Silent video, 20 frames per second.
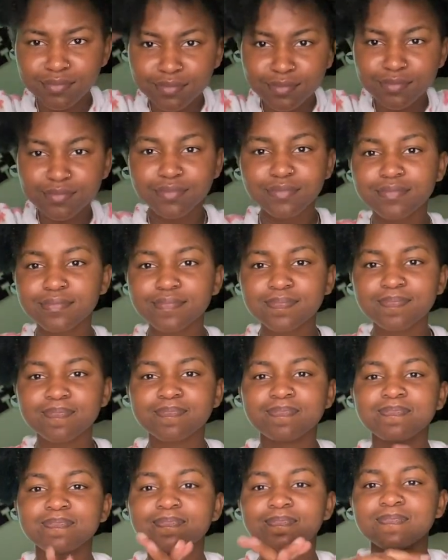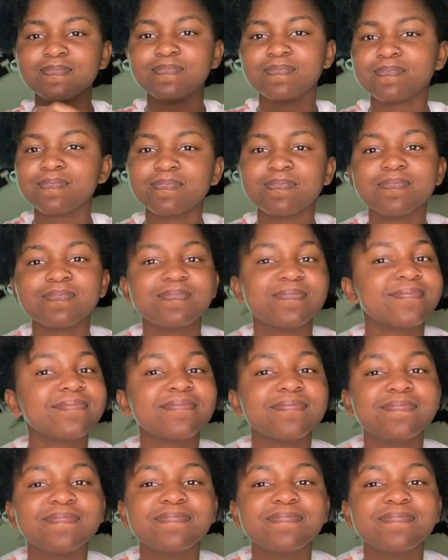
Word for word: scratch her hair, scratch her hair.